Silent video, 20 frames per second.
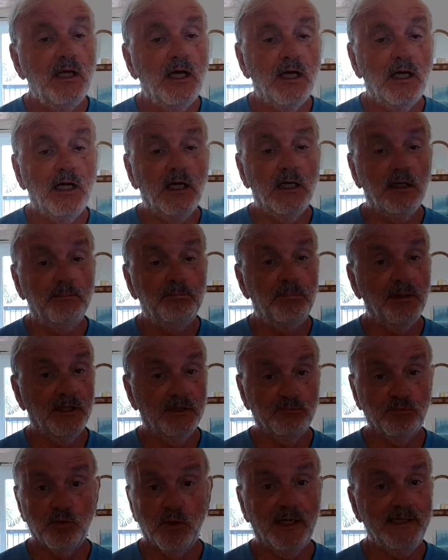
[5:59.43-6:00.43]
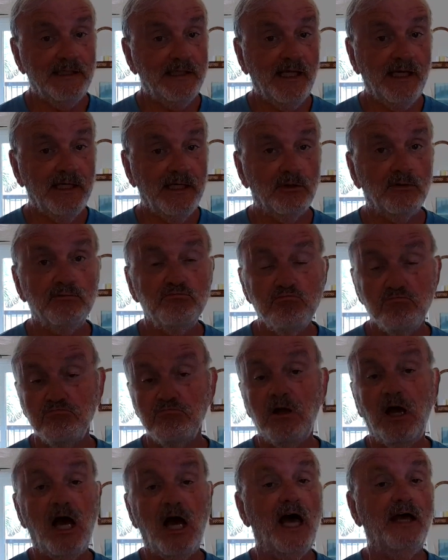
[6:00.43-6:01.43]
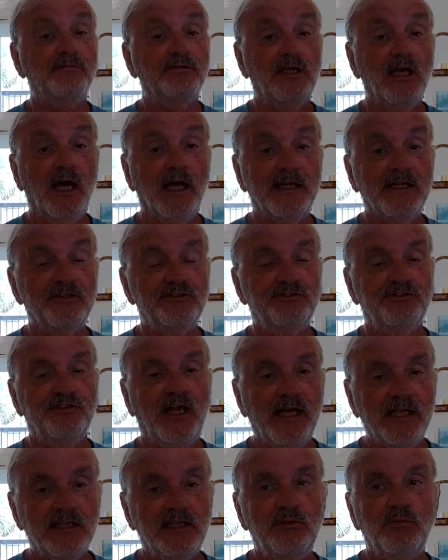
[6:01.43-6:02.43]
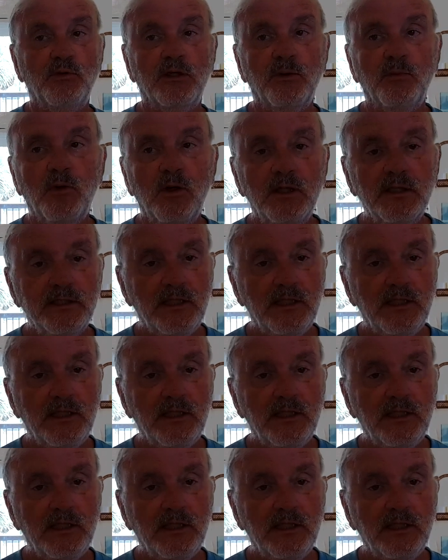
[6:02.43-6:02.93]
But right now, I've got exactly what I want.